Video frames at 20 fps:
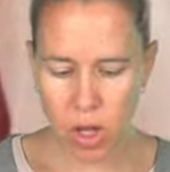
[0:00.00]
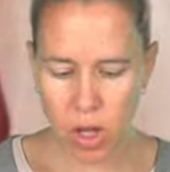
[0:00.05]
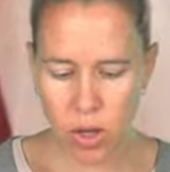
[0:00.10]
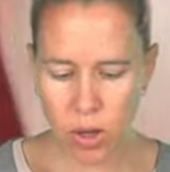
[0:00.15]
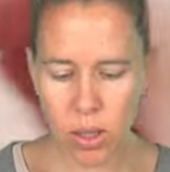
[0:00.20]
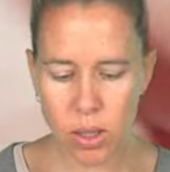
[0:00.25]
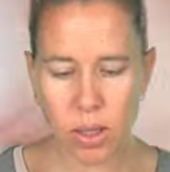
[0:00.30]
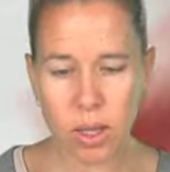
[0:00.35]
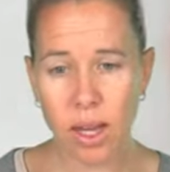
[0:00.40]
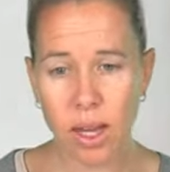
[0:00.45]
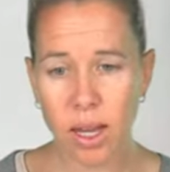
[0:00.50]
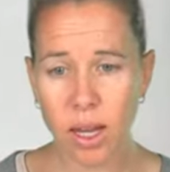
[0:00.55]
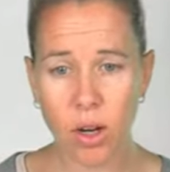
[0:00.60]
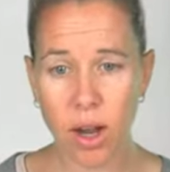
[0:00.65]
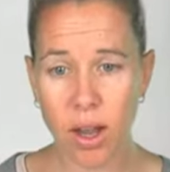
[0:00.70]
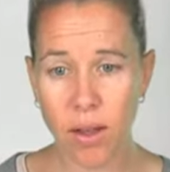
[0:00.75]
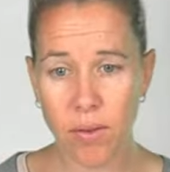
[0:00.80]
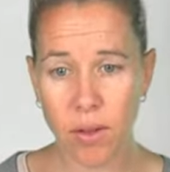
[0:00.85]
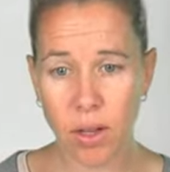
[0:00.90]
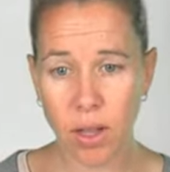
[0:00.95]
You can see
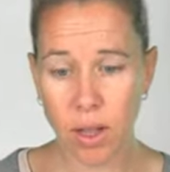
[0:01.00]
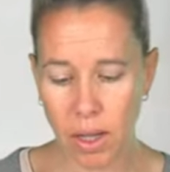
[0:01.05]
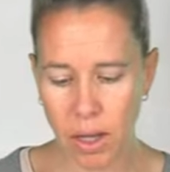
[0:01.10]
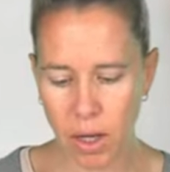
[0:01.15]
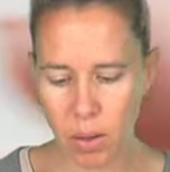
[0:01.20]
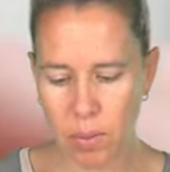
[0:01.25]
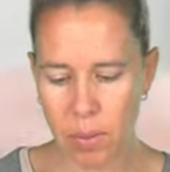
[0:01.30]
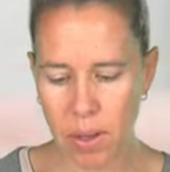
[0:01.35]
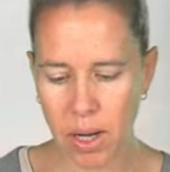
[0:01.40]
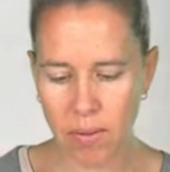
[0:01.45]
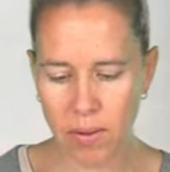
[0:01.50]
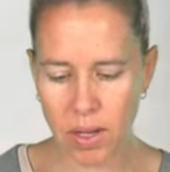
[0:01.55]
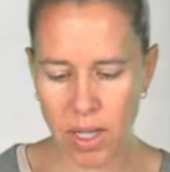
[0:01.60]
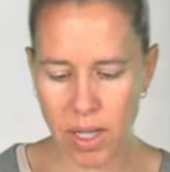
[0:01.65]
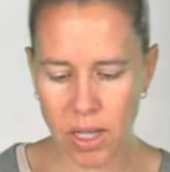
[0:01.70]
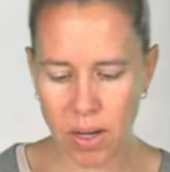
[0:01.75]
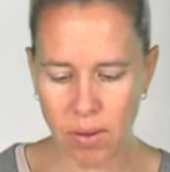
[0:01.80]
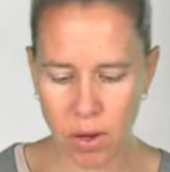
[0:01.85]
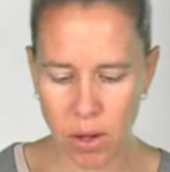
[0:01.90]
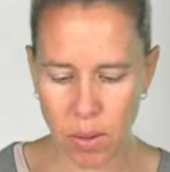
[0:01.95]
here I have a little bit of a
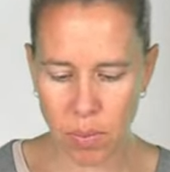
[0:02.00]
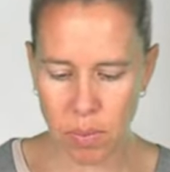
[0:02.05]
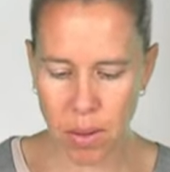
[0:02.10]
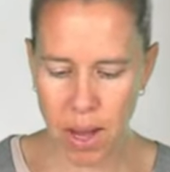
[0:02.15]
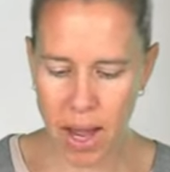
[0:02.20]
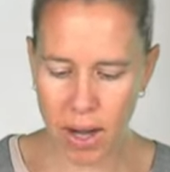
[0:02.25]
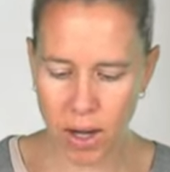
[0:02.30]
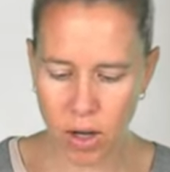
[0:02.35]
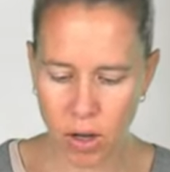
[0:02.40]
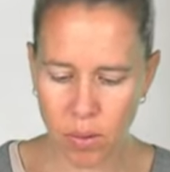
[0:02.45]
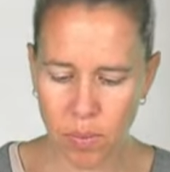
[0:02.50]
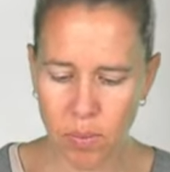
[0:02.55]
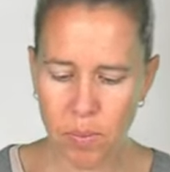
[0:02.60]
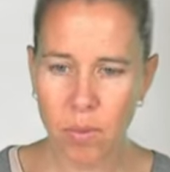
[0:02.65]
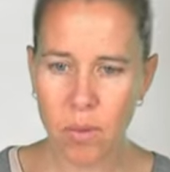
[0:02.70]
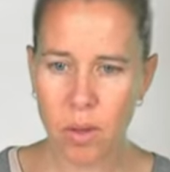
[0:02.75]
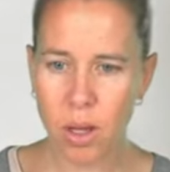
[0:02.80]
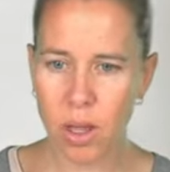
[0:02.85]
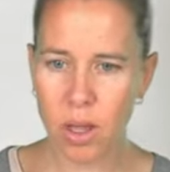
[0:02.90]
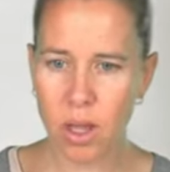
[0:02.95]
different pattern
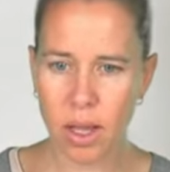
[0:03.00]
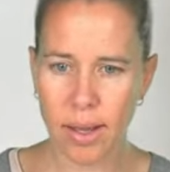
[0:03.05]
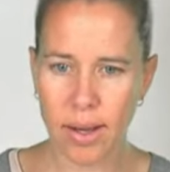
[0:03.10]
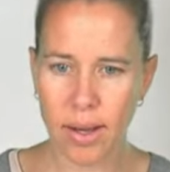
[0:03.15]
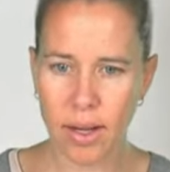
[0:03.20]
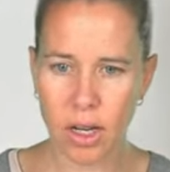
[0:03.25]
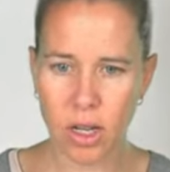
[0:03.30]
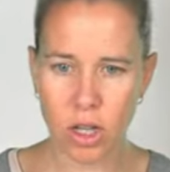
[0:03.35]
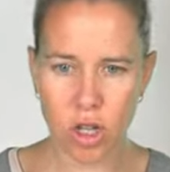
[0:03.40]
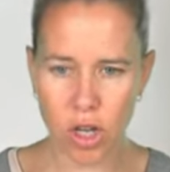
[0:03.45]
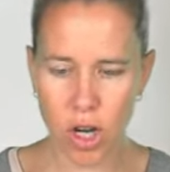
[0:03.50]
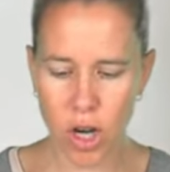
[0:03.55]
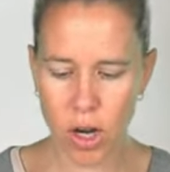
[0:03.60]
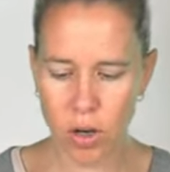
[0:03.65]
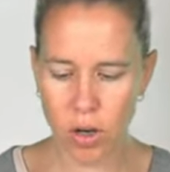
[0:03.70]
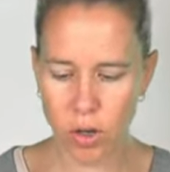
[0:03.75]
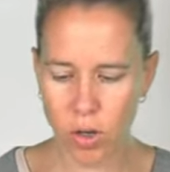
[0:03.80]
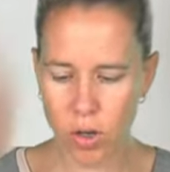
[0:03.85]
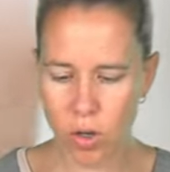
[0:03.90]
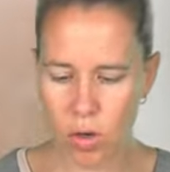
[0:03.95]
than
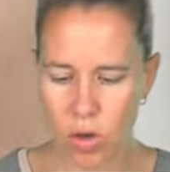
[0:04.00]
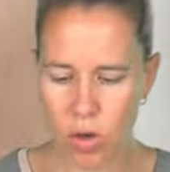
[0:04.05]
Sheryl's